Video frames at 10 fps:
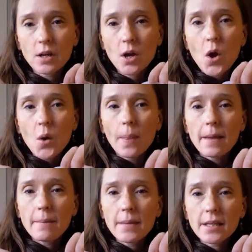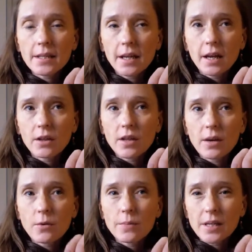when they mix together,
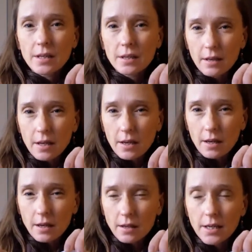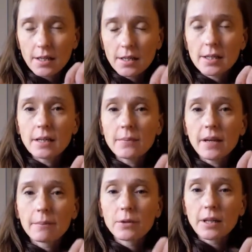the tendency to
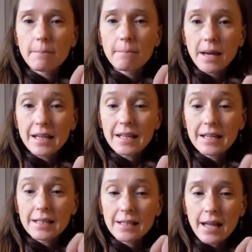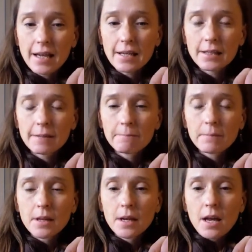become really muddy is less.
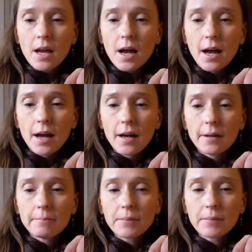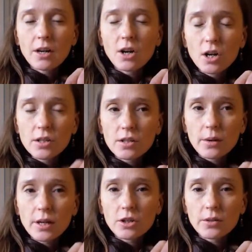And also I
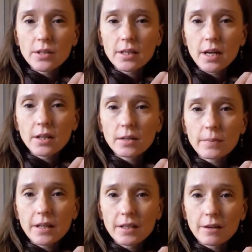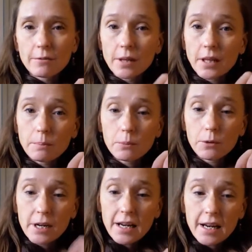chose these colors because they're really
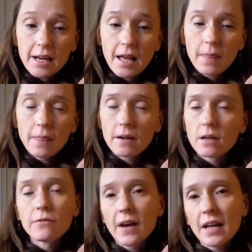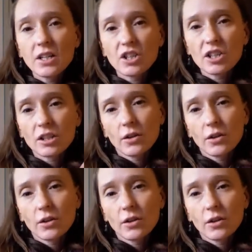pretty and they're fine just on their